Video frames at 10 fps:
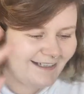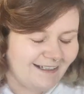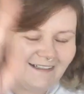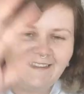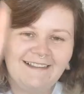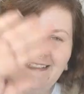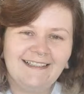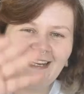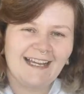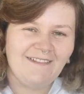Oh,
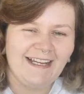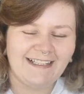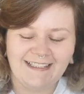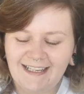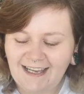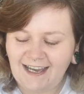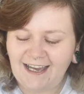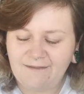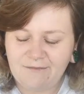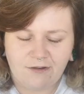hi, Michael.
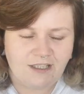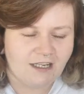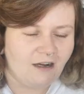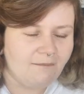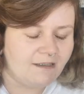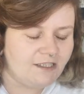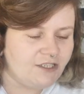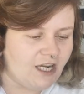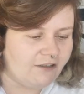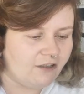Go check out Melody's
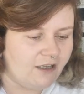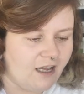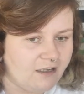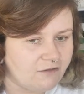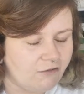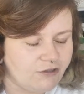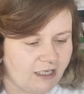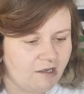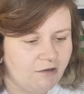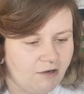channel and go
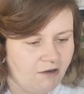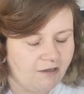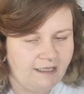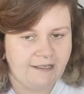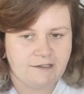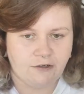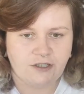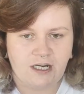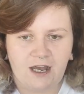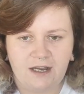check out her latest
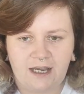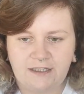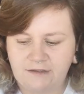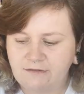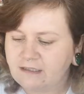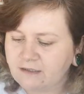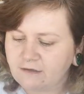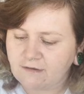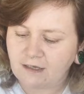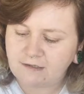Lush tag. I do need to
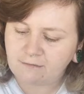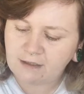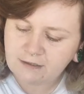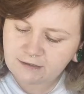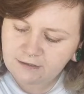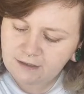do that, so I'm going to